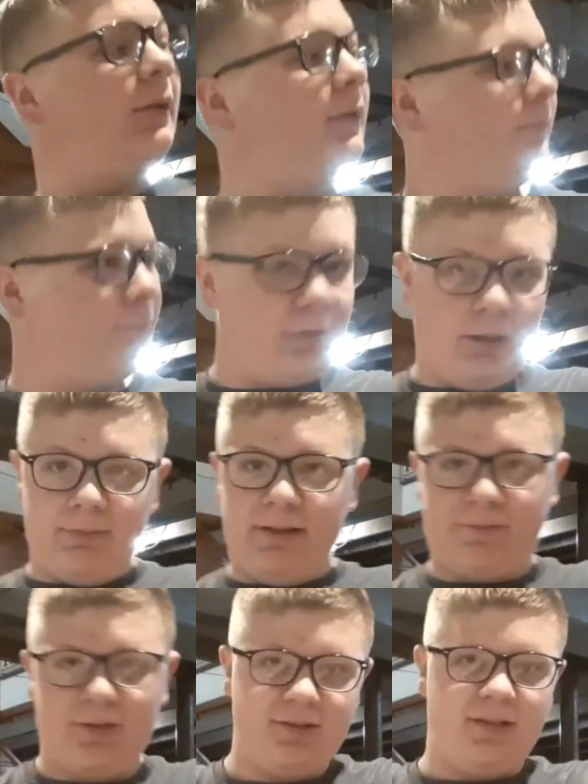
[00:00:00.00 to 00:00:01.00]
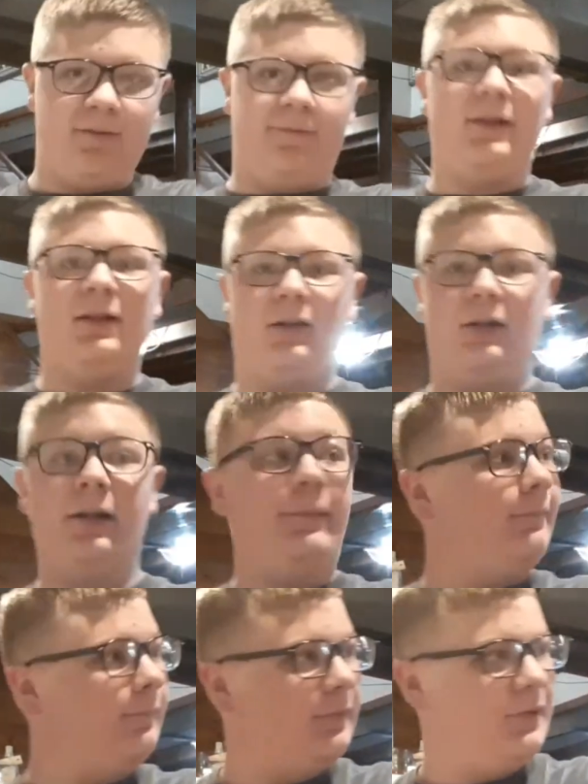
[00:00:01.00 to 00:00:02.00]
probably have the TV
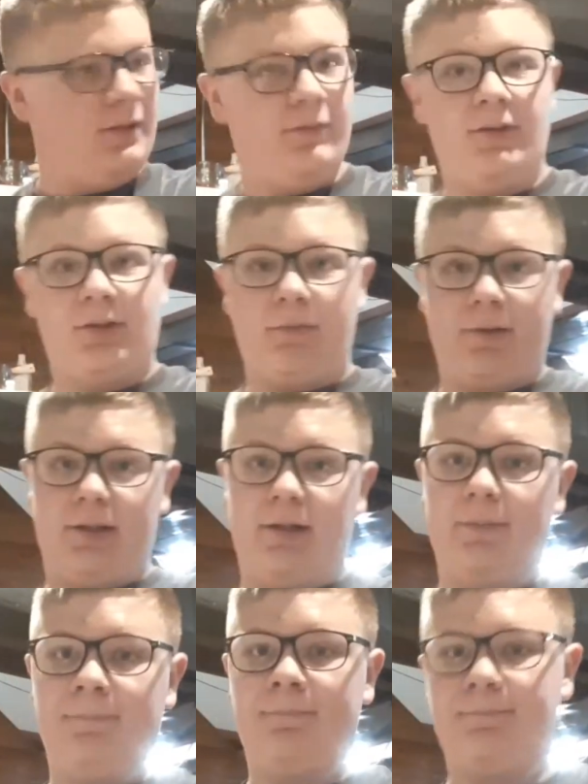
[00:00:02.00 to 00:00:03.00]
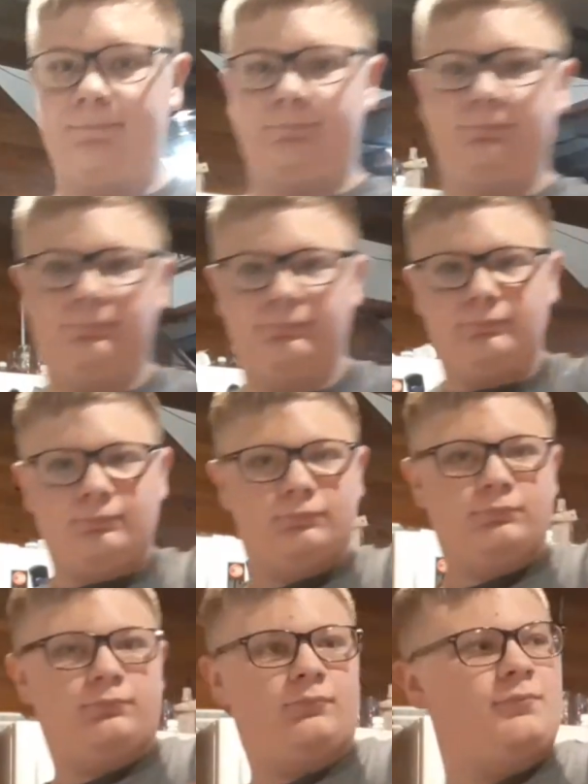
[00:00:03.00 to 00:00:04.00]
on. TV's over there.
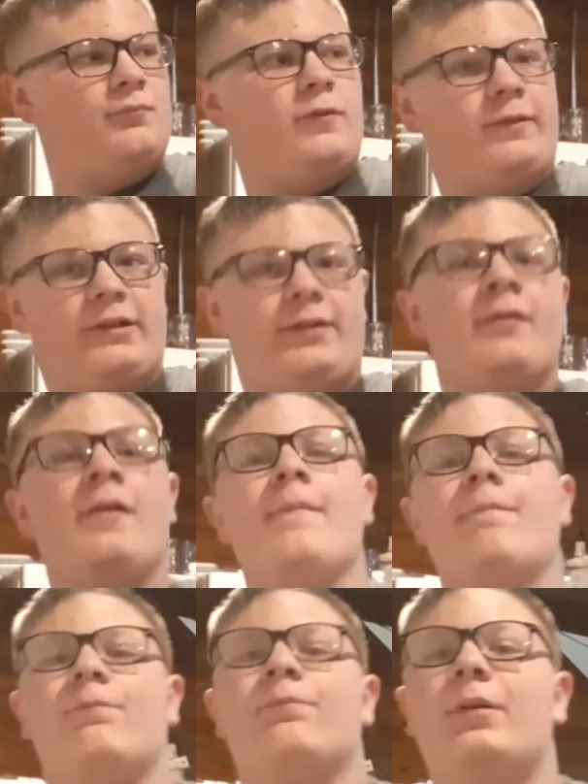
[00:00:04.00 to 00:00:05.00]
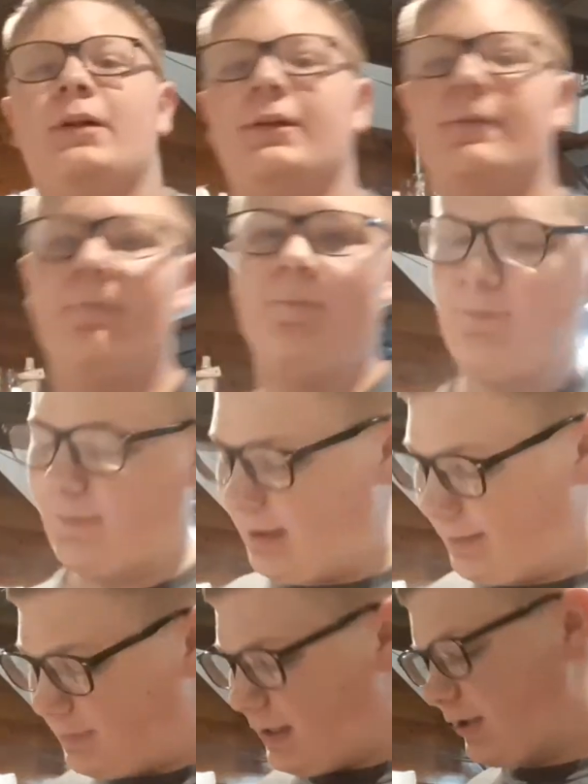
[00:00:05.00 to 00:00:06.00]
Over there. But
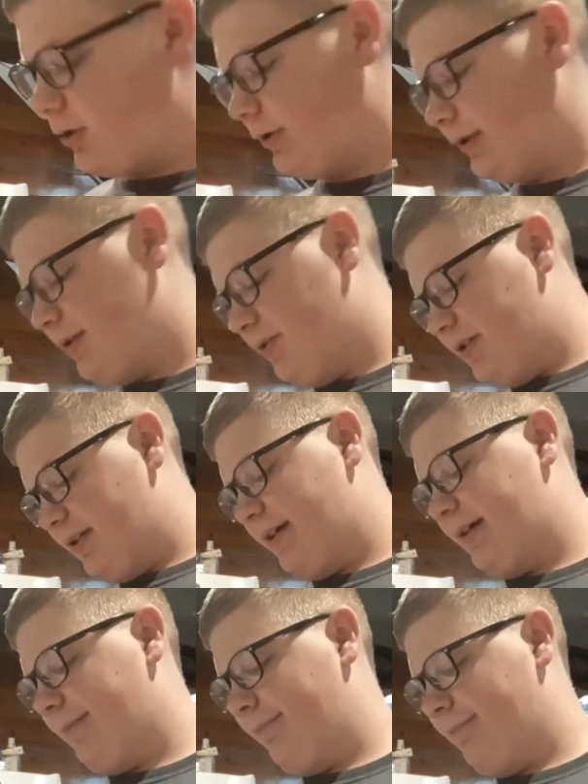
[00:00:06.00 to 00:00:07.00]
I'm not going to today.